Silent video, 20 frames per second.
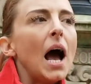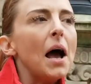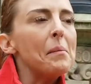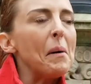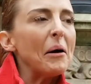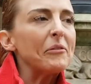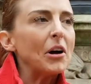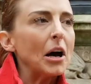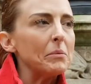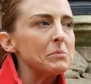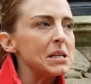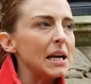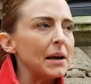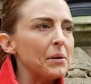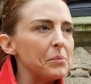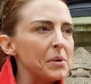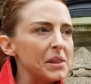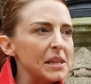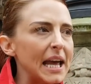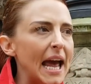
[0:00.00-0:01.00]
I've come
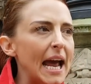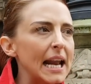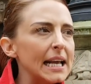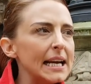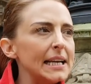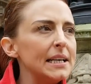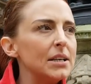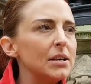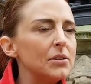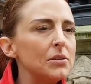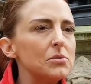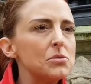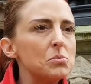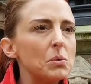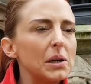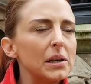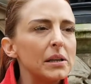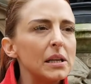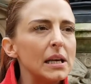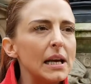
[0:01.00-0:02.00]
down with Kelly, who's
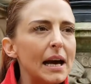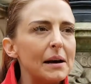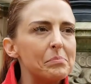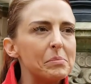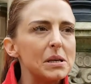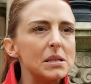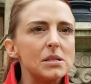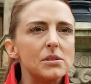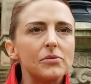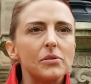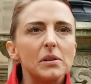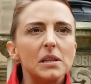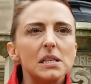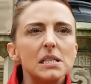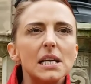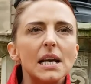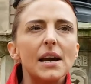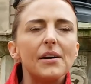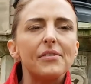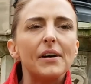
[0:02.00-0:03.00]
one of the admins from
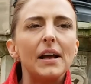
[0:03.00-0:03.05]
the D.F.L.A.